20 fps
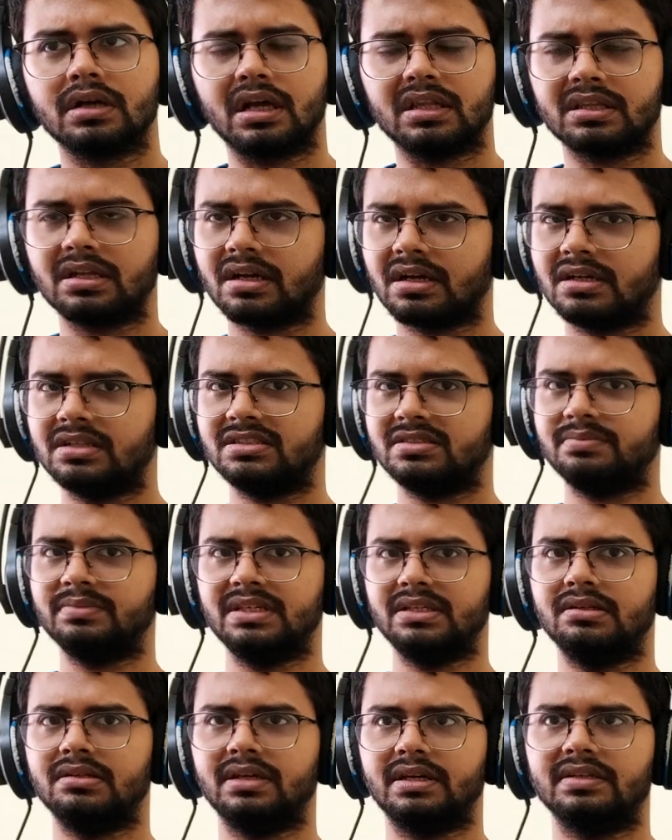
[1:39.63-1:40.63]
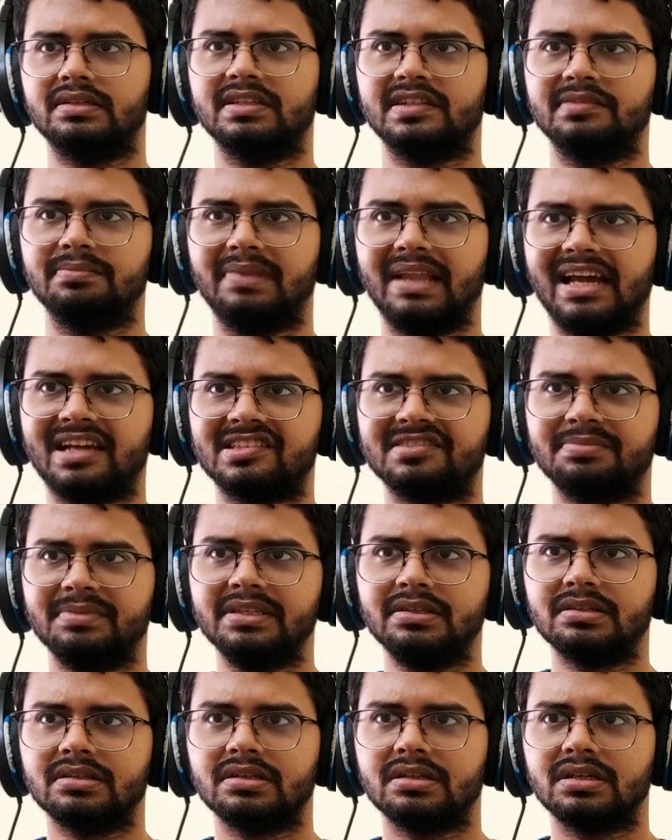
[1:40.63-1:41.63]
Katanakaji mean, I think,
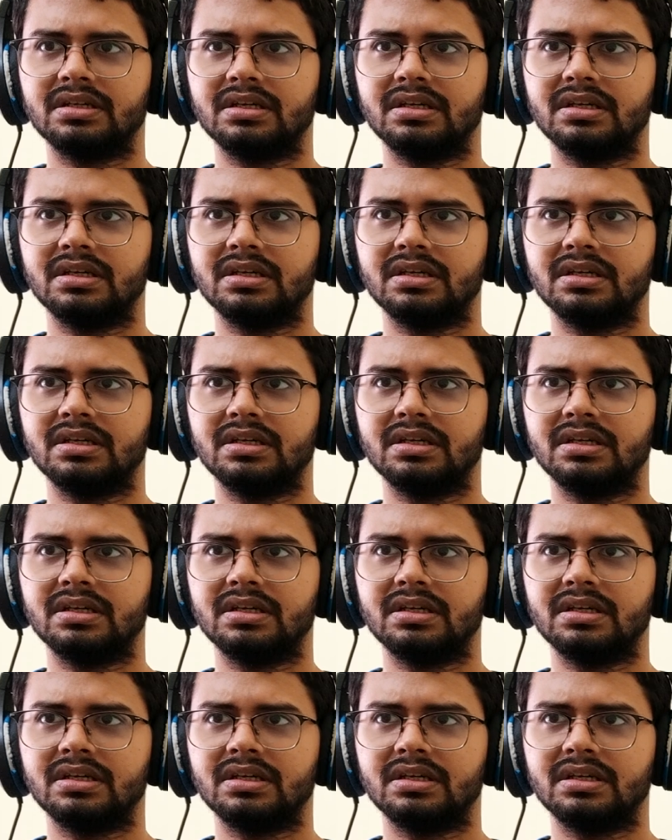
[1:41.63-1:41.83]
blacksmith.